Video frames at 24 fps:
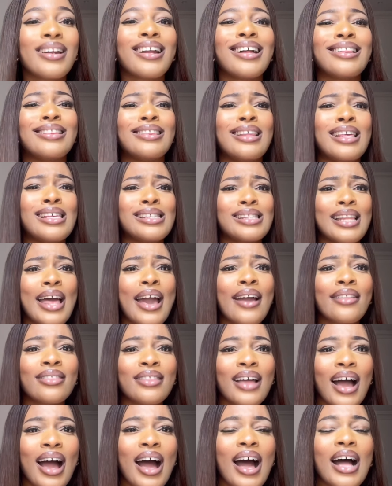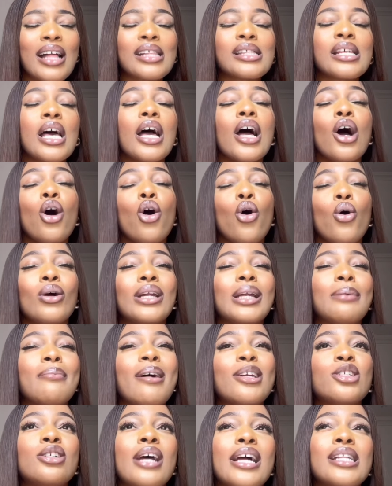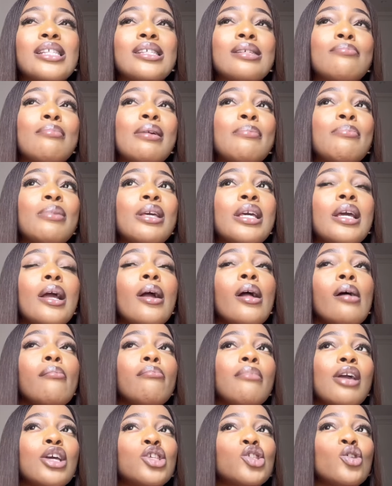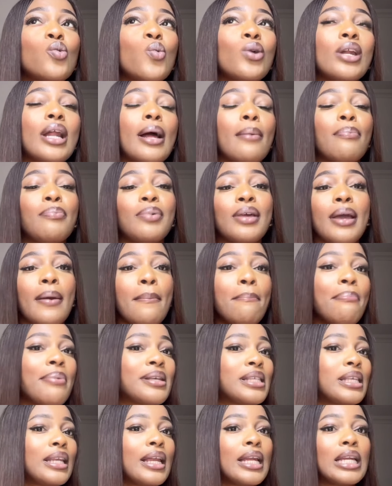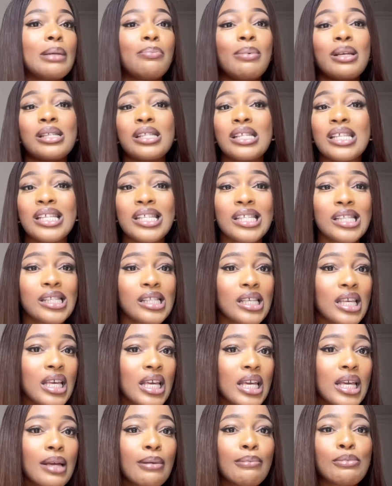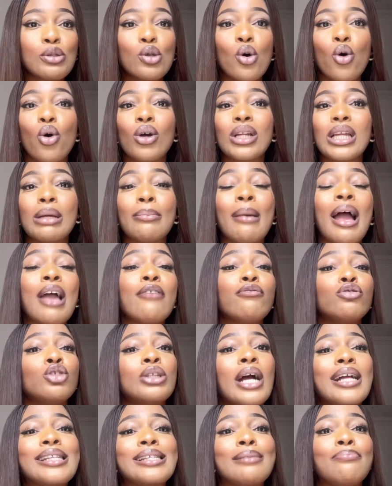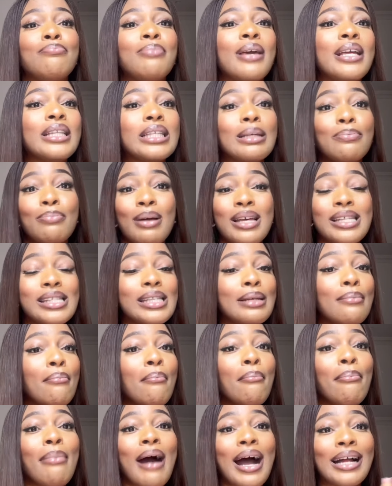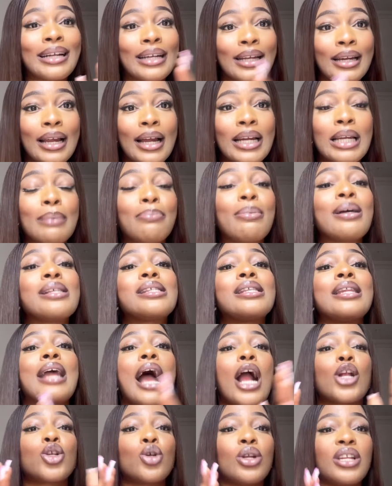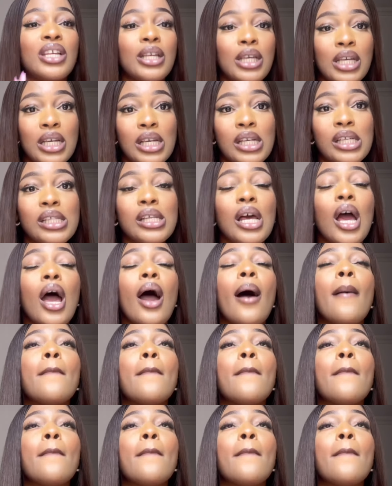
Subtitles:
and things like that, or they might try to maybe make someone appear better than the person seems, or they might even try to paint the person better than the person actually is.